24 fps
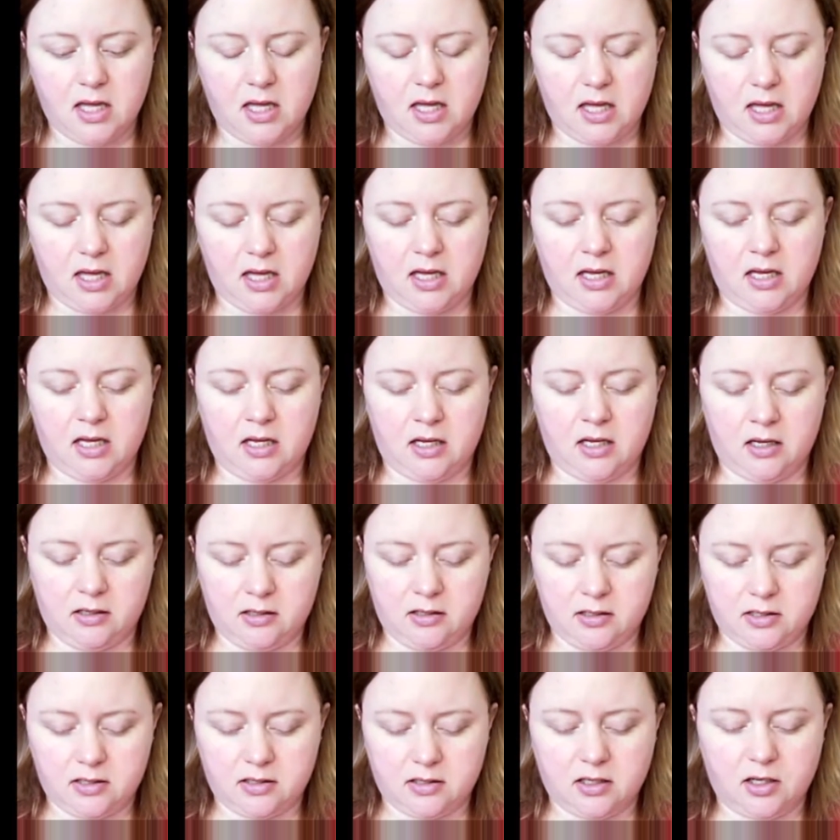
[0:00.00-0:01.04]

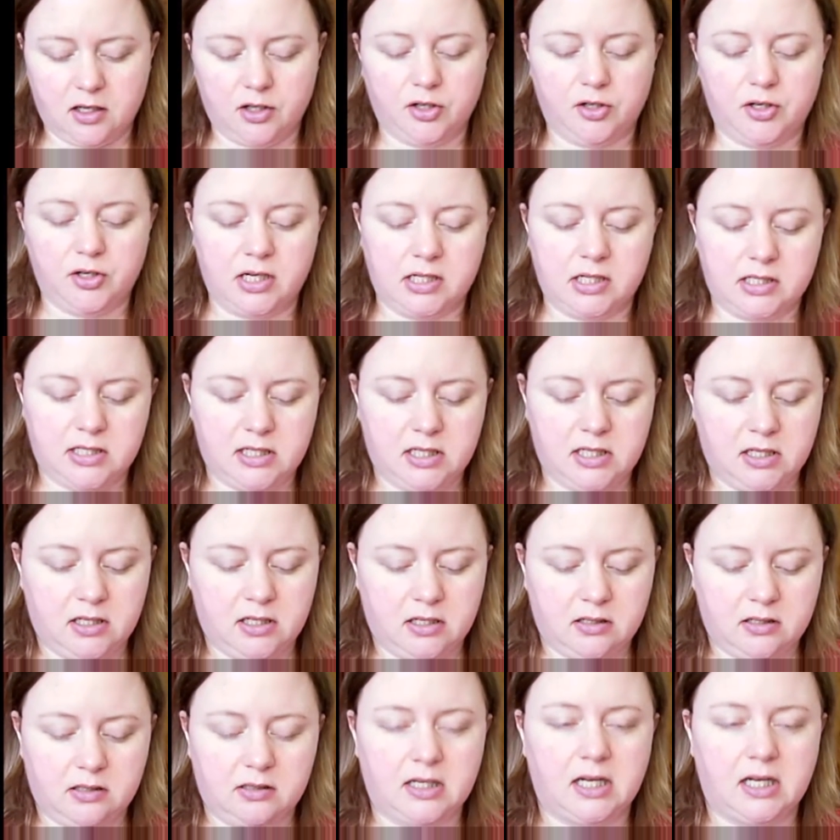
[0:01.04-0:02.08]
And color correcting,
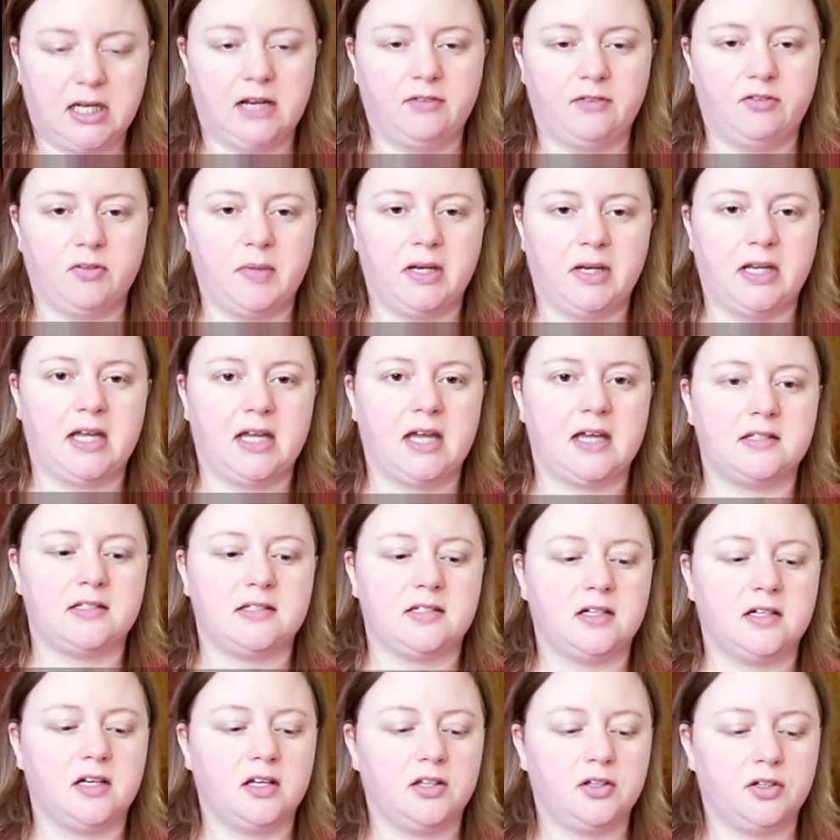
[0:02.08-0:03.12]
not everybody has
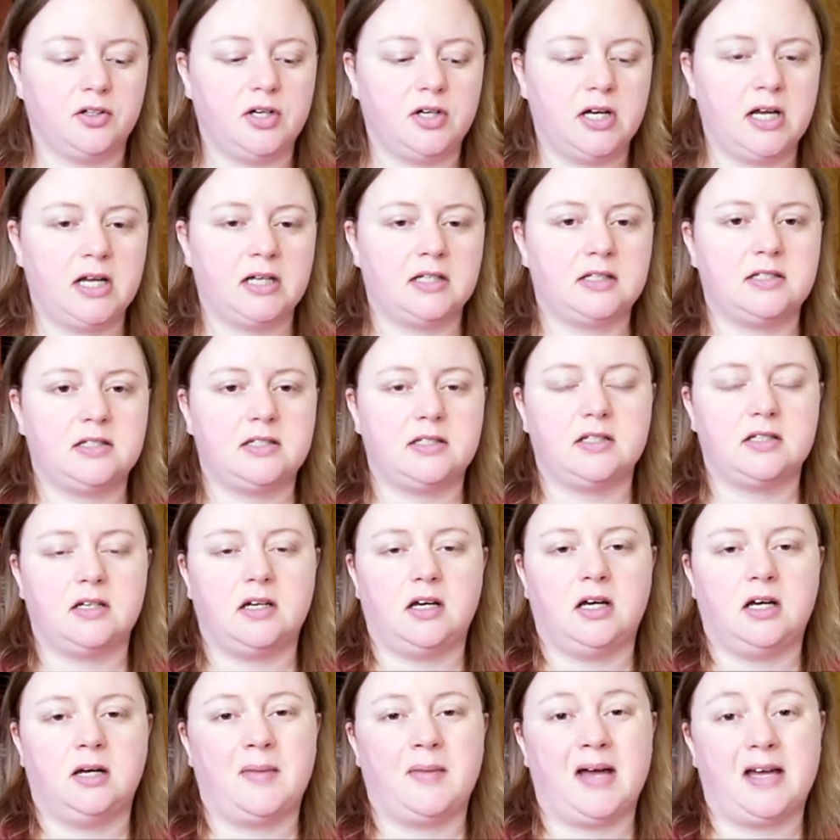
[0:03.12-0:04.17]
to color correct.
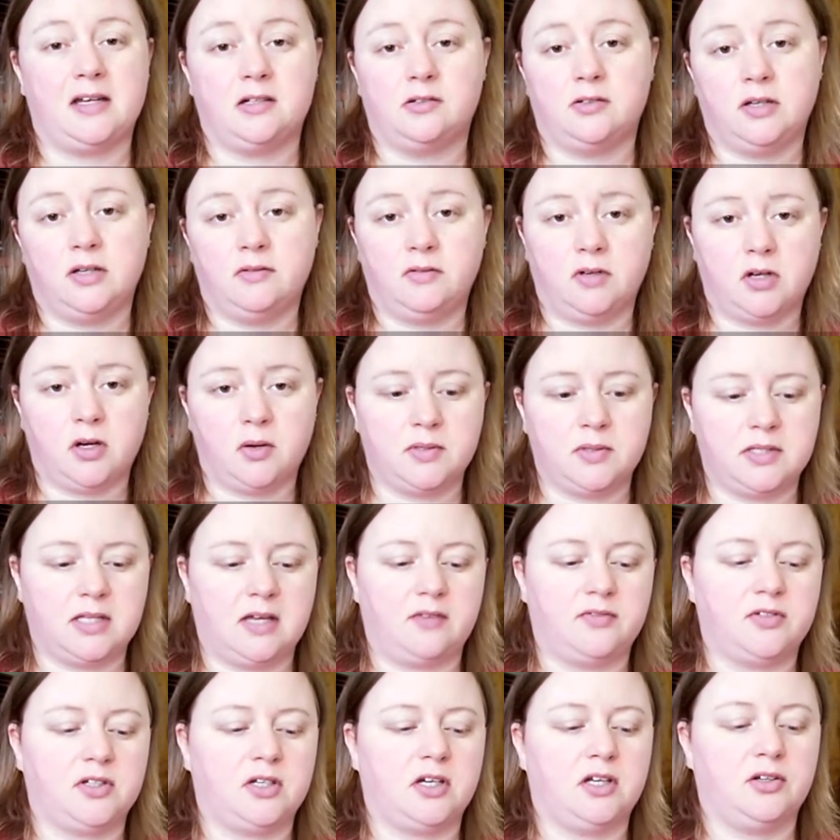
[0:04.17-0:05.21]
I don't even always
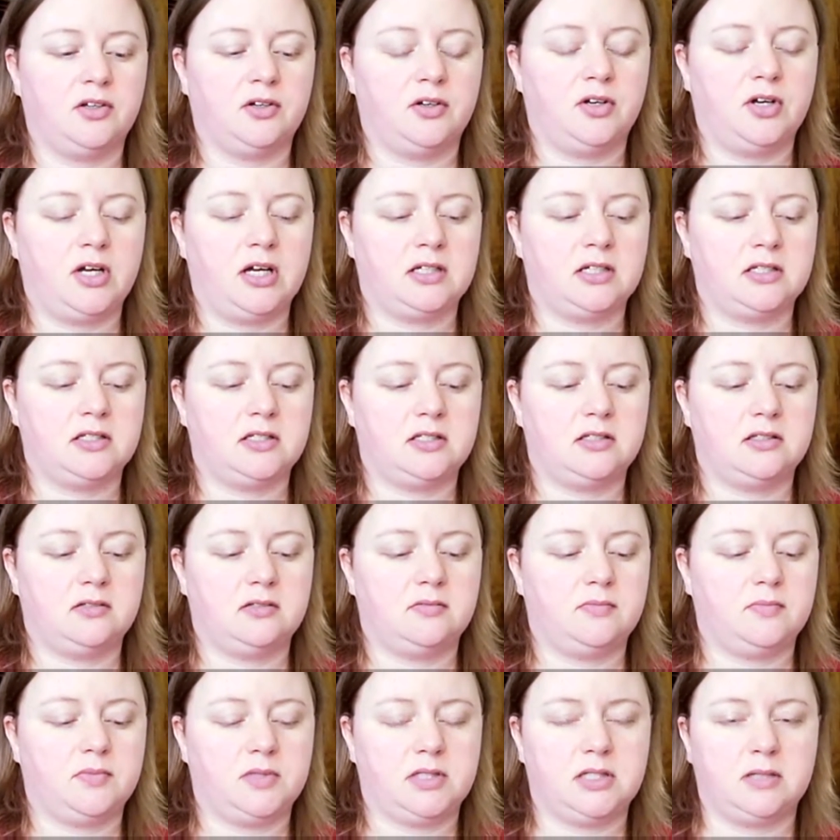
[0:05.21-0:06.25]
have to color correct.
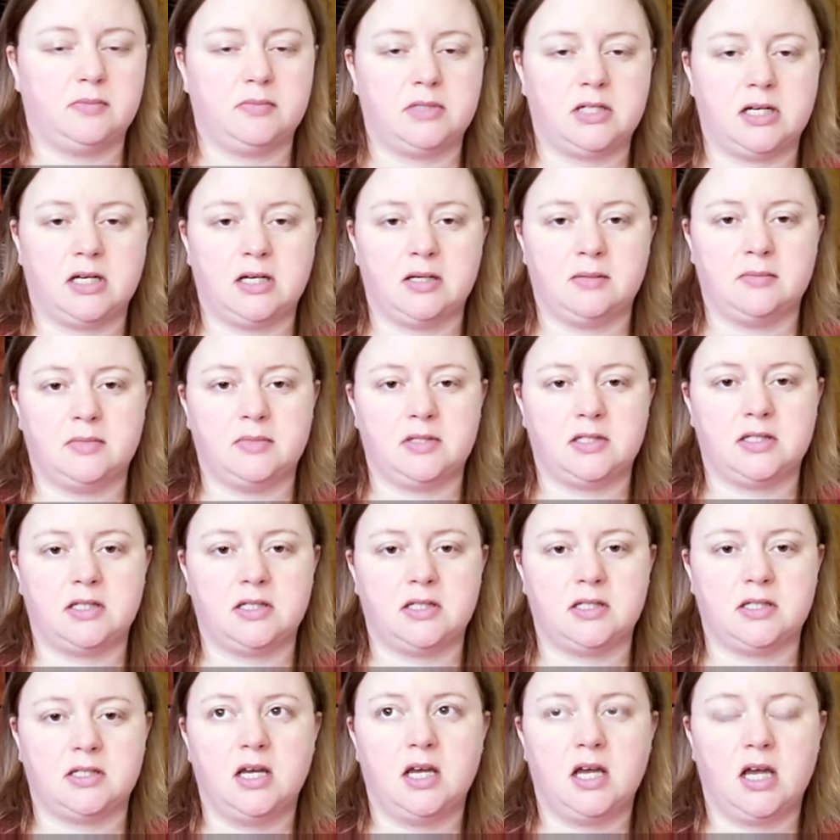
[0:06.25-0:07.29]
Sometimes
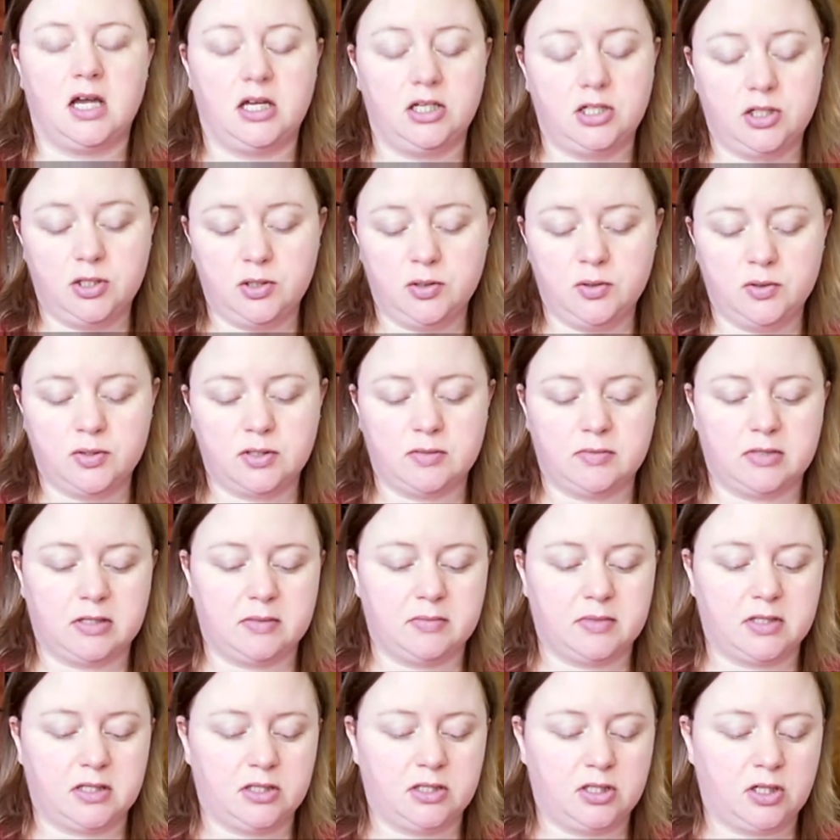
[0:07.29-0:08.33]
I do,
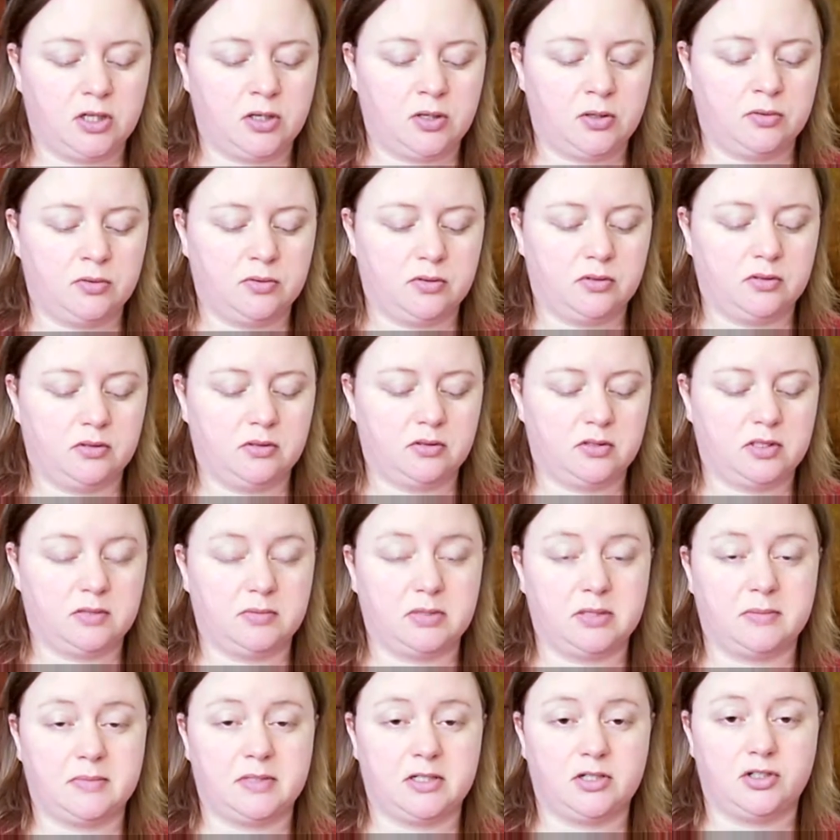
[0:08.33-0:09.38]
sometimes I don't.
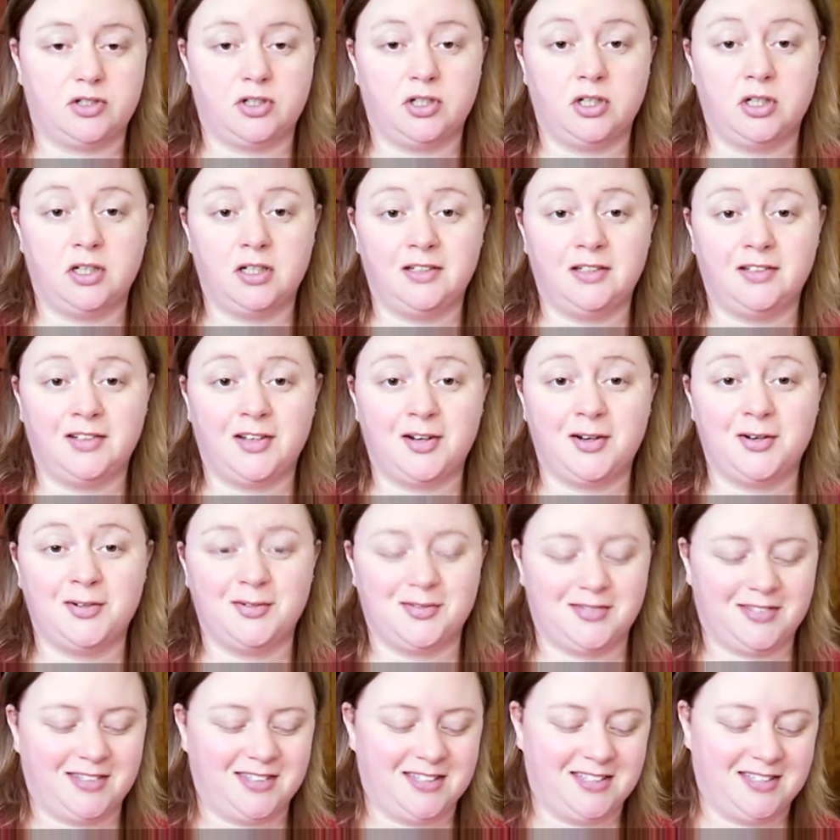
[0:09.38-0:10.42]
Sometimes I should and
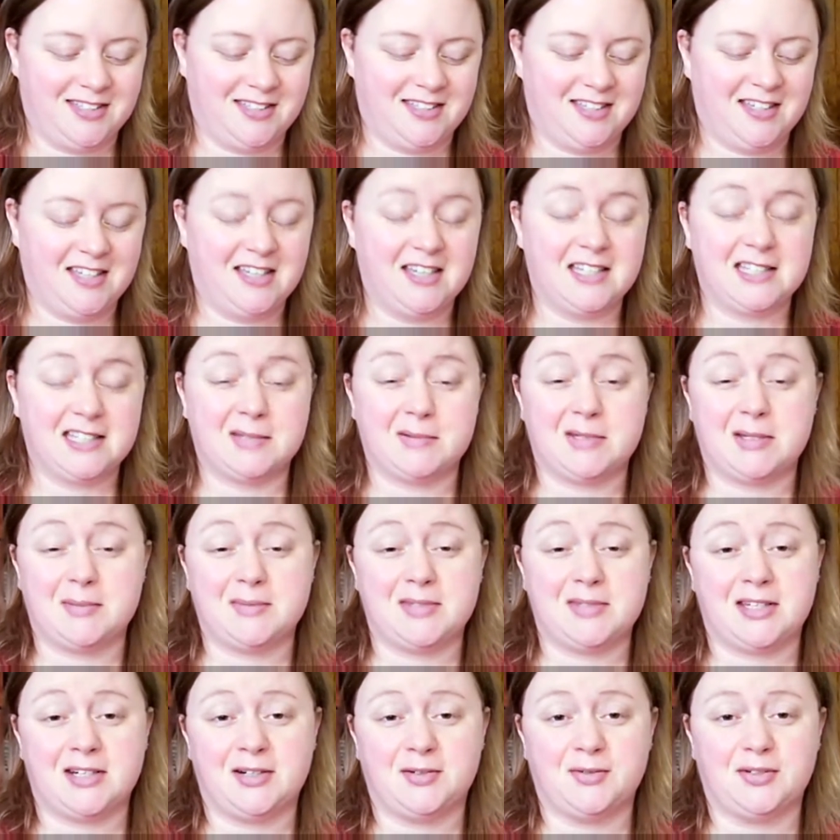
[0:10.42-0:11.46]
don't.
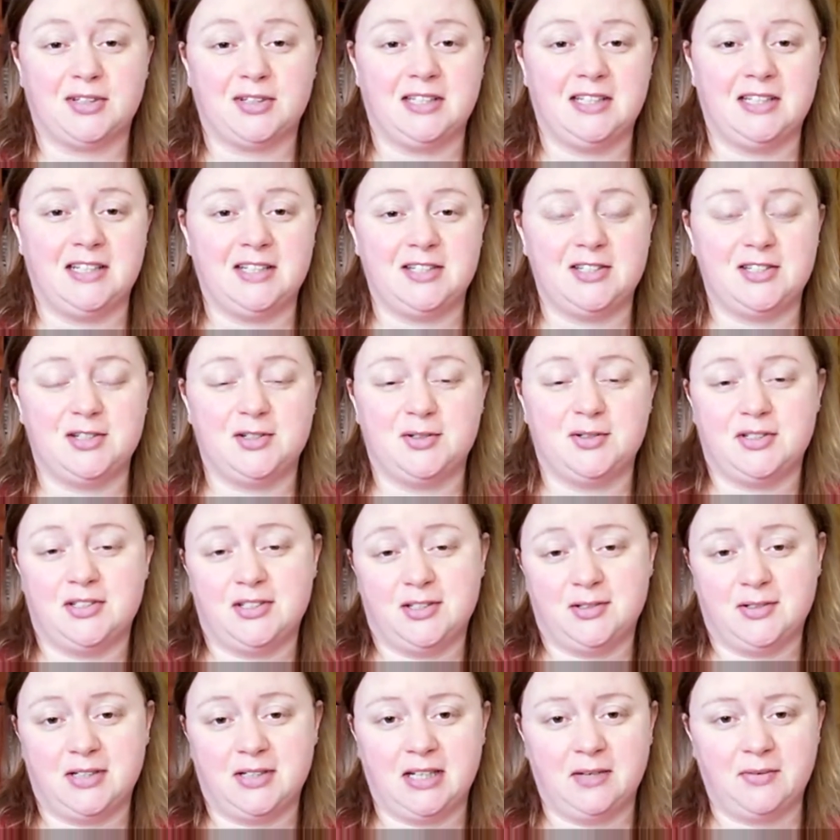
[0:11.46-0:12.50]
Sometimes I don't really need to and
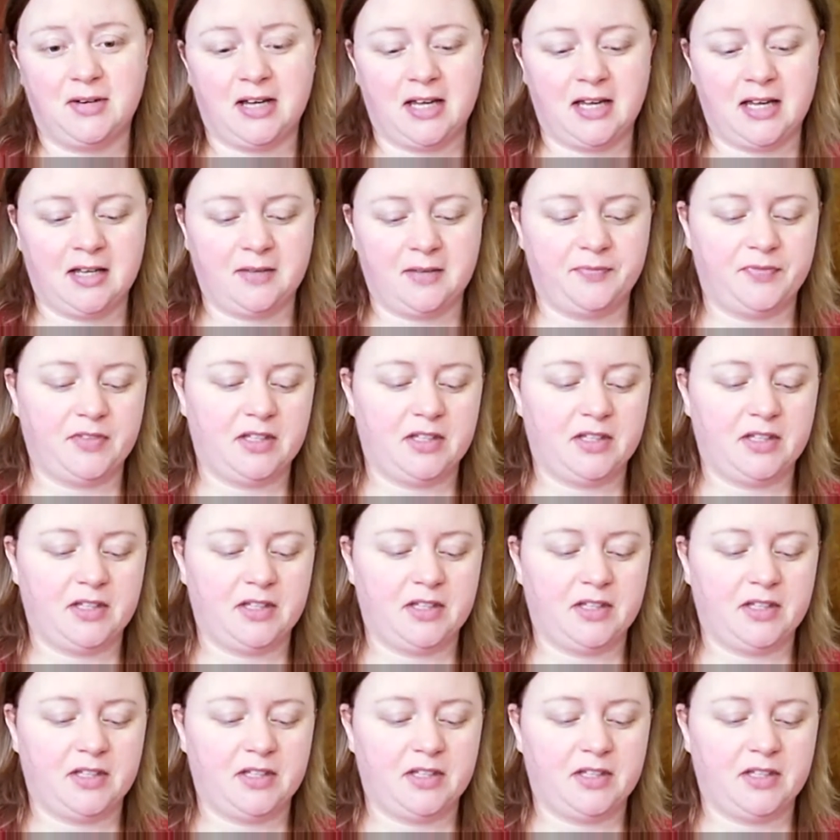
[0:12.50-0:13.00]
do anyway.